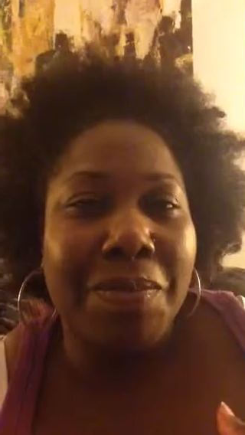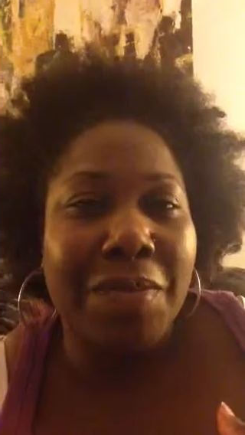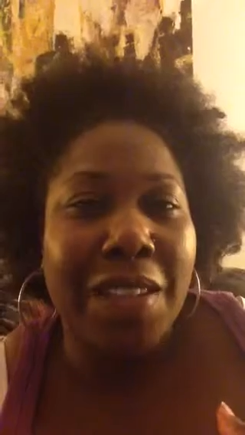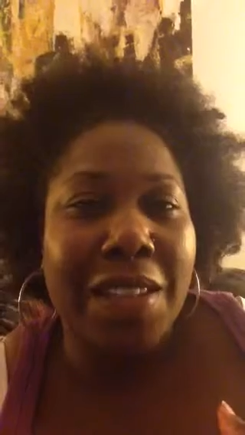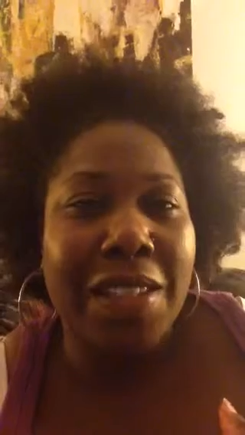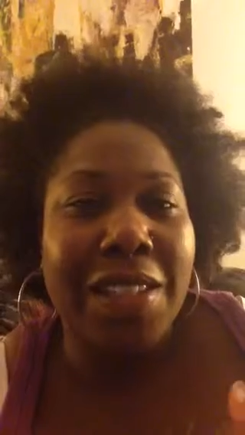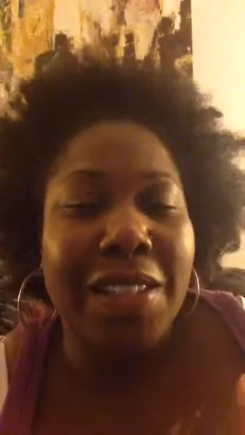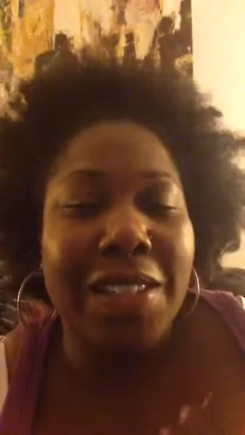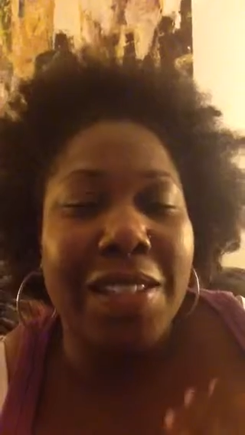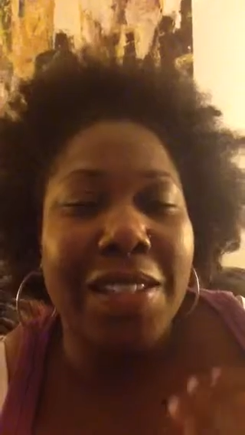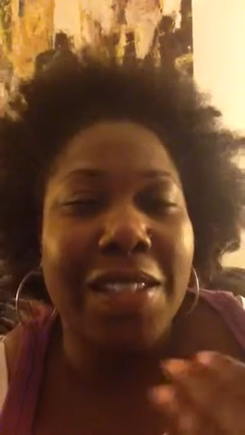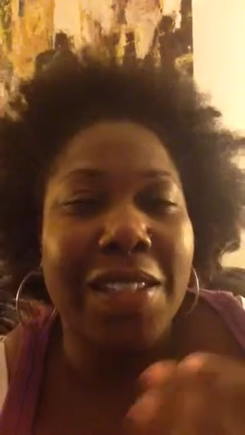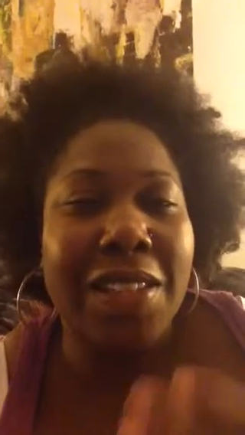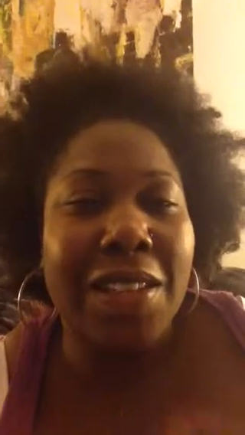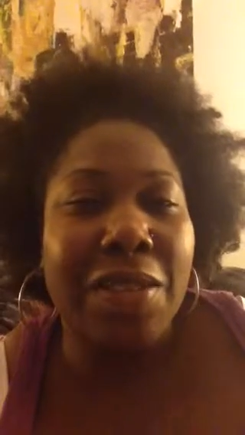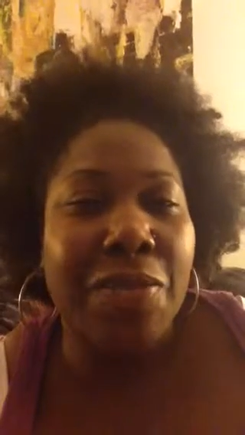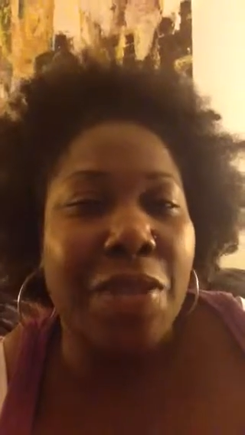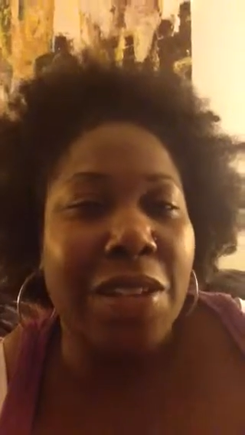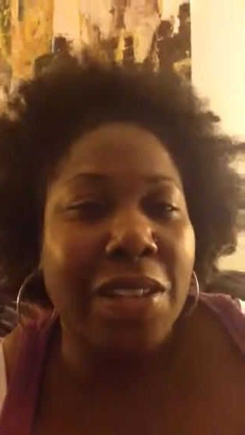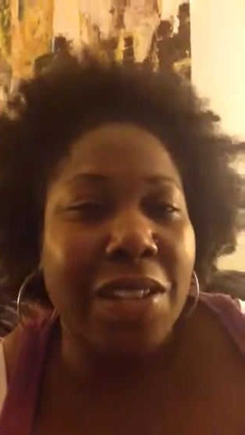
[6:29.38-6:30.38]

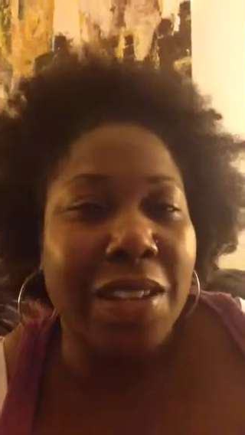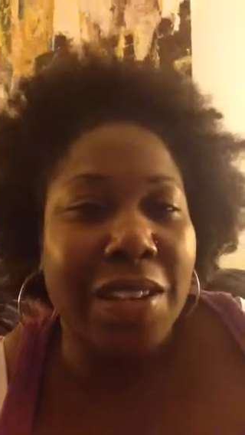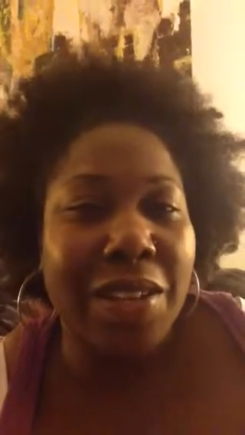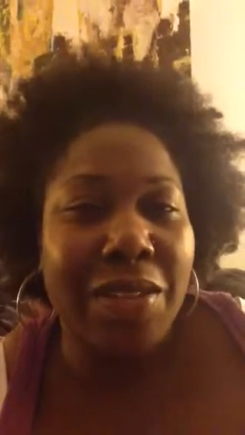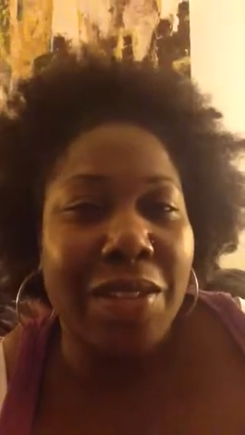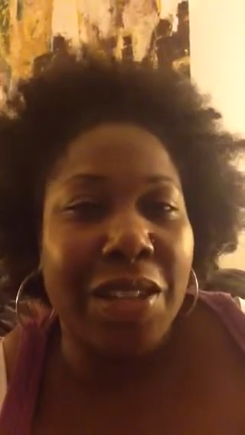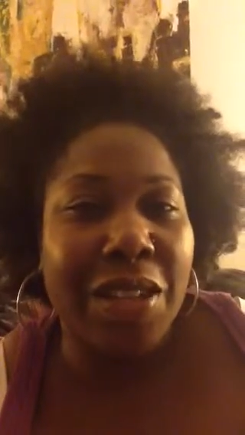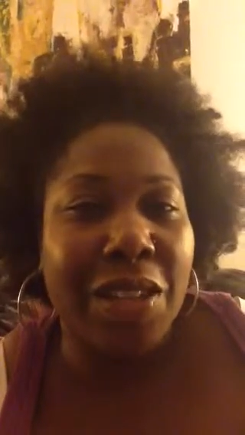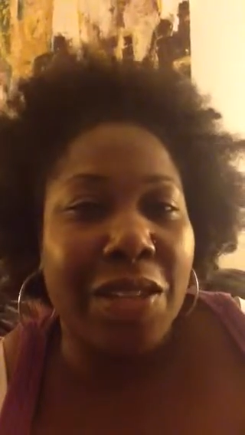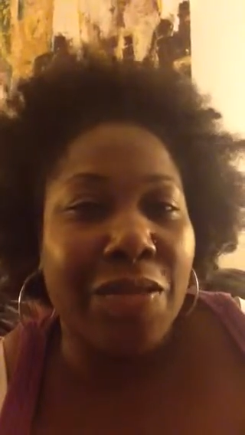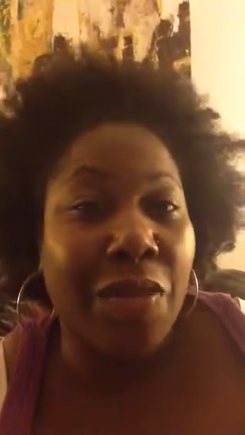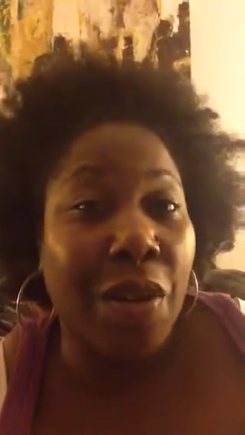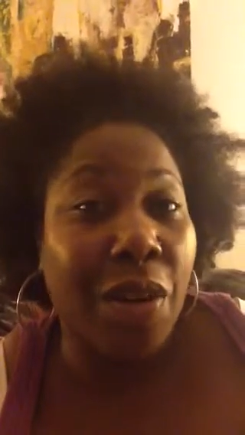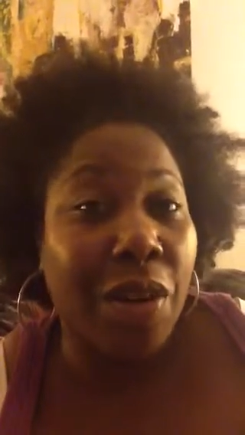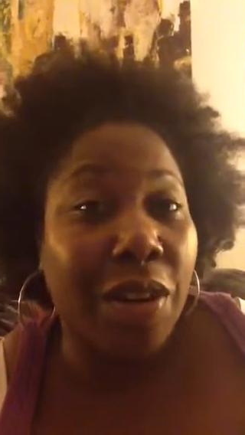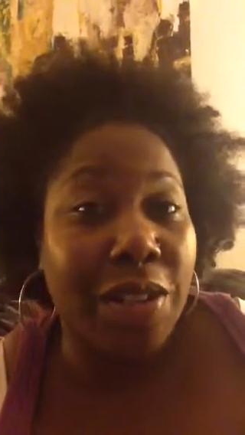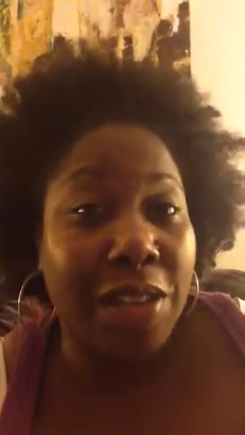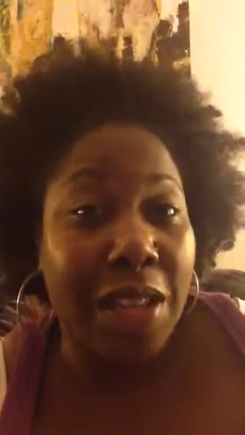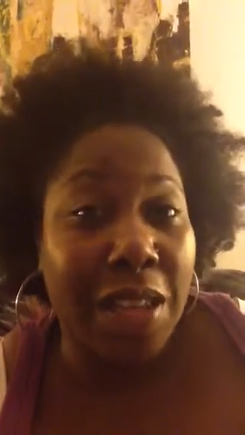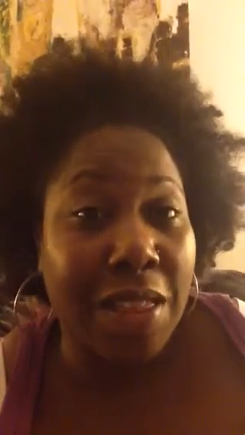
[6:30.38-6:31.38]
It wasn't nearly as
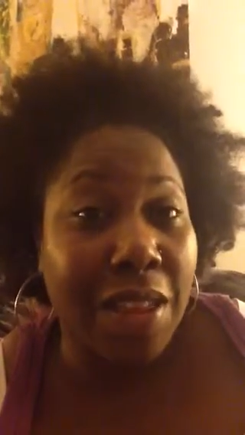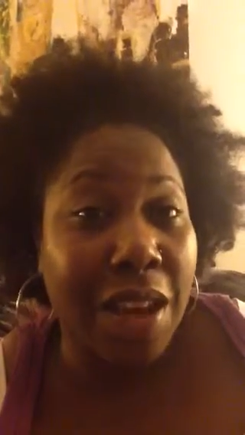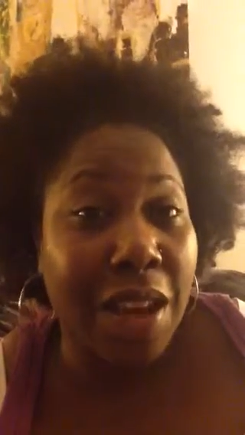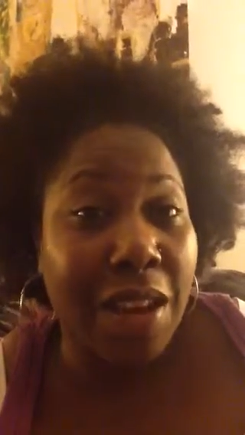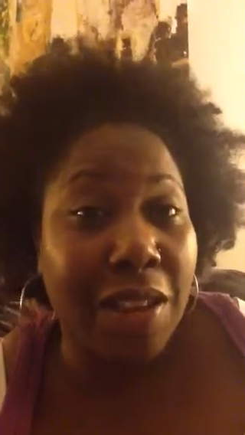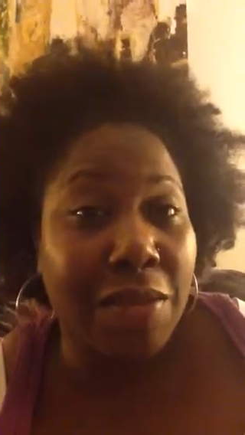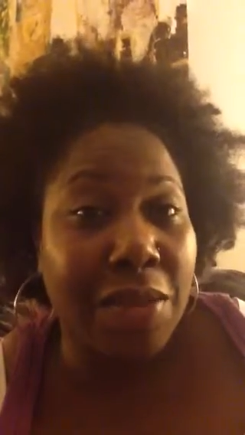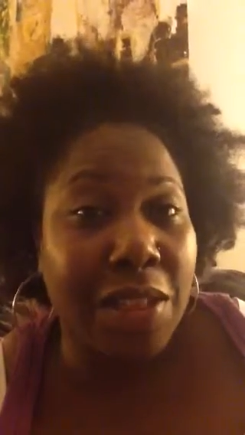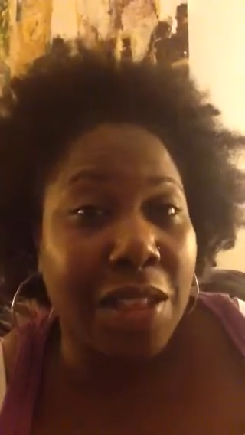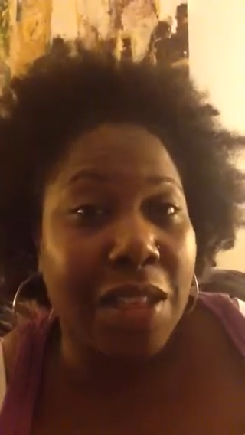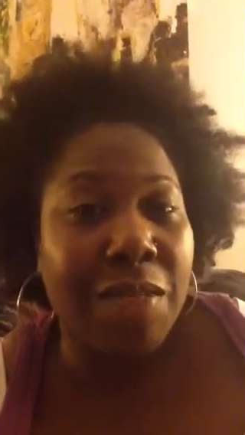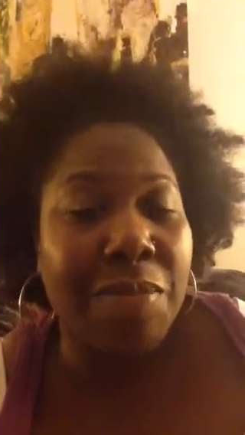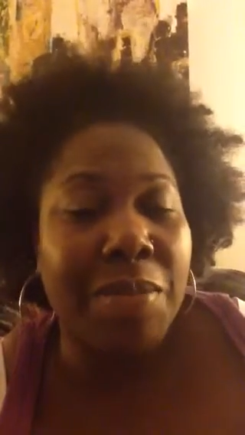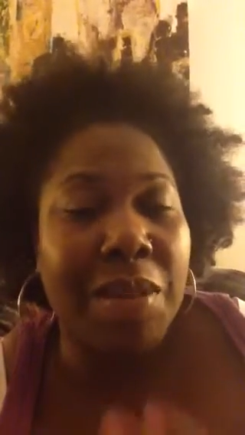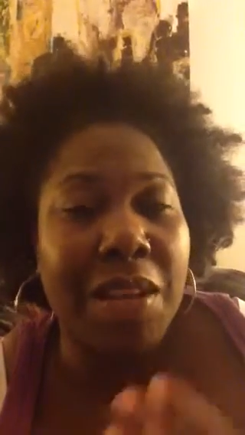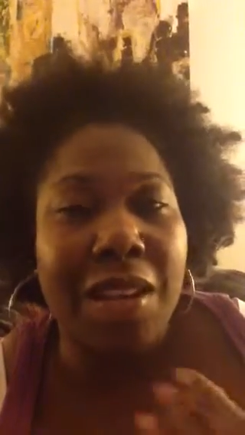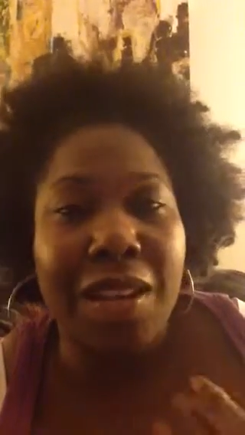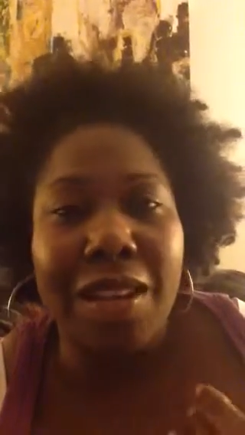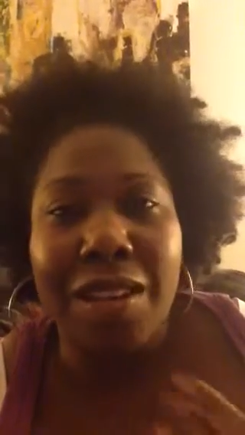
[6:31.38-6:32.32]
far as I thought it was going to be.